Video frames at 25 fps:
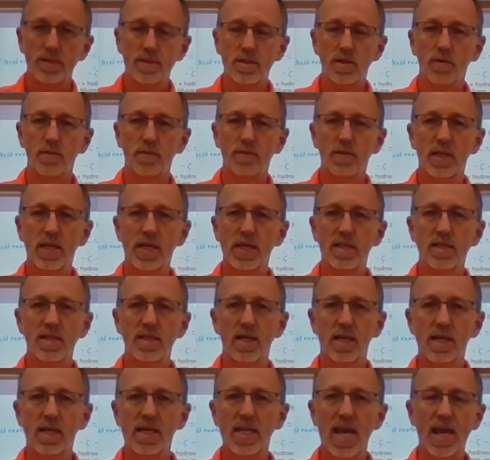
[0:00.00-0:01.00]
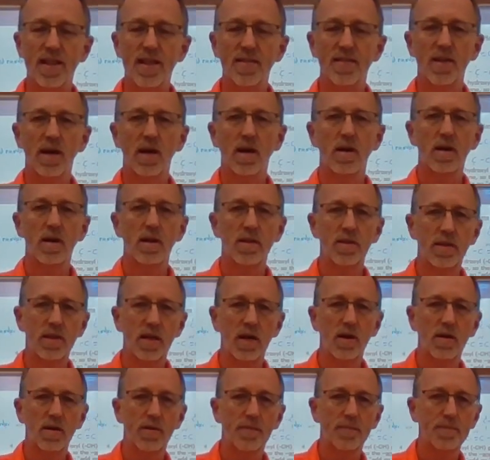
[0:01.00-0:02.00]
So these, and again,
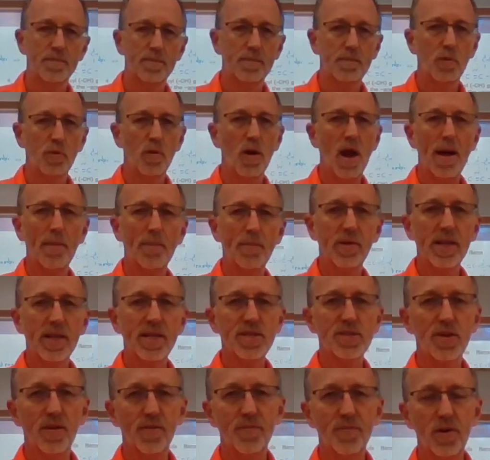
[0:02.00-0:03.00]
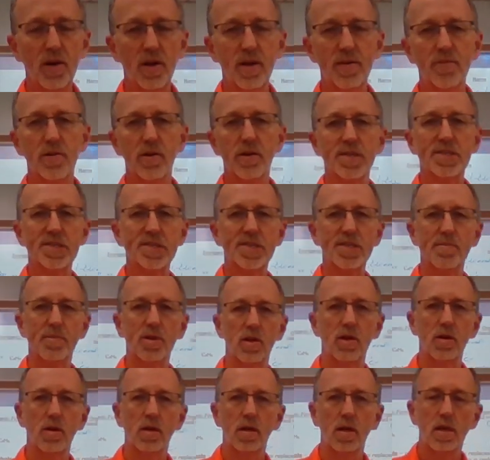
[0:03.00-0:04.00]
their properties are very, very
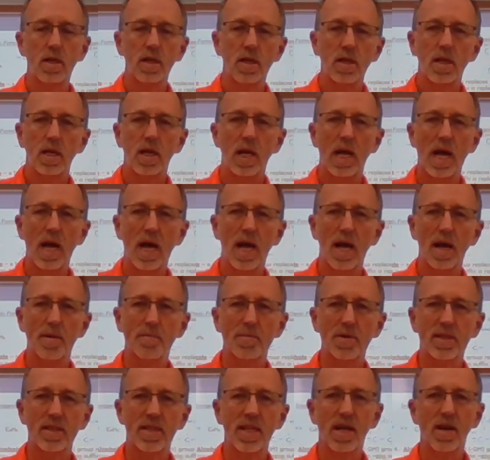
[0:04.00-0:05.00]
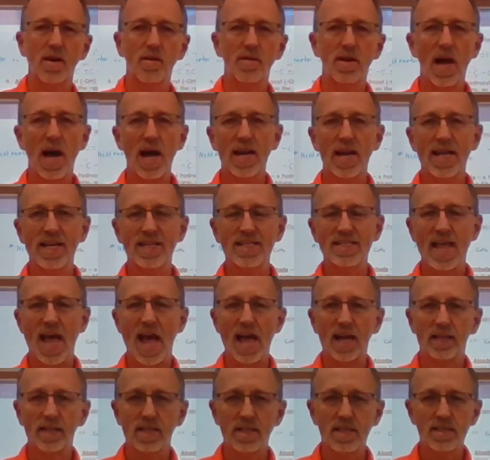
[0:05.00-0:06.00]
similar, but they are not
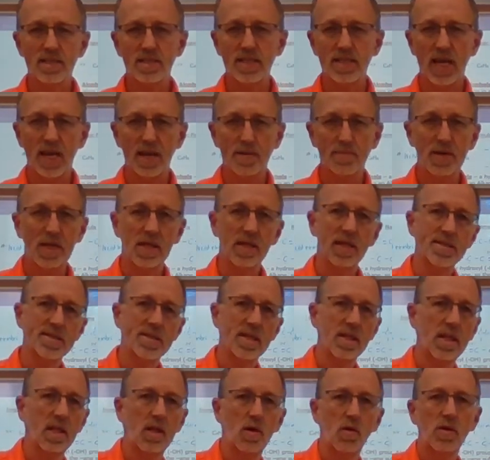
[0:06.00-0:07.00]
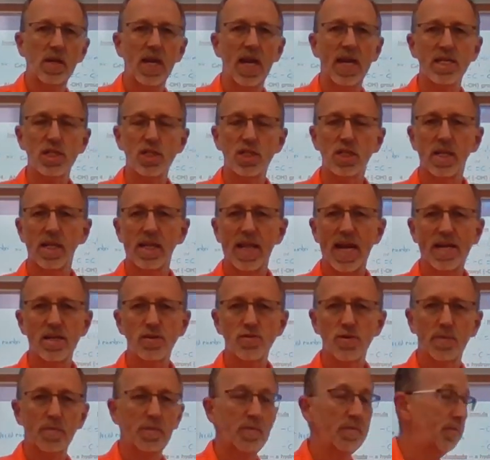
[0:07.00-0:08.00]
exactly the same because of the location of that
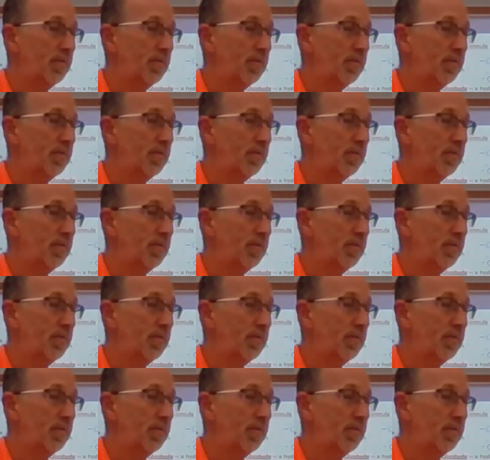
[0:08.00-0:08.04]
triple